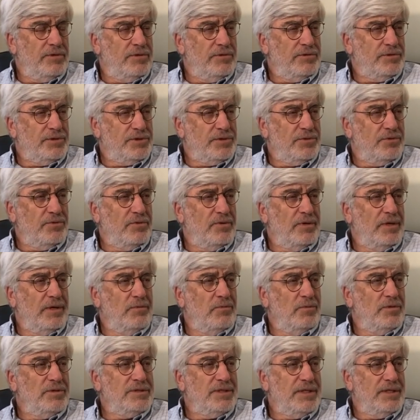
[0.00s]
their
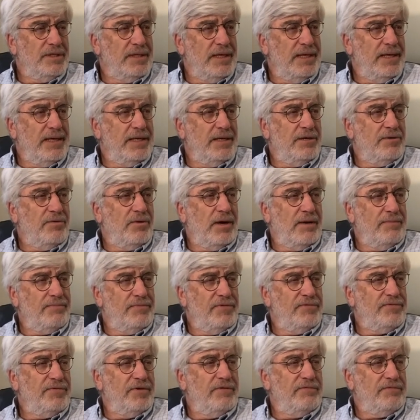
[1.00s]
story was that they could
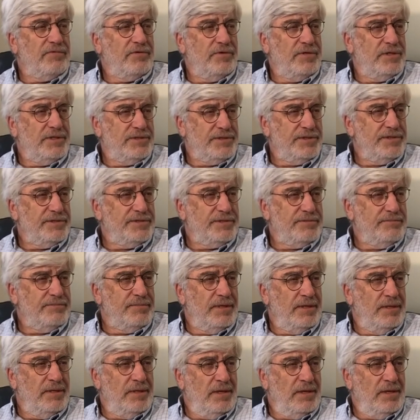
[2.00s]
drop the self-criticism.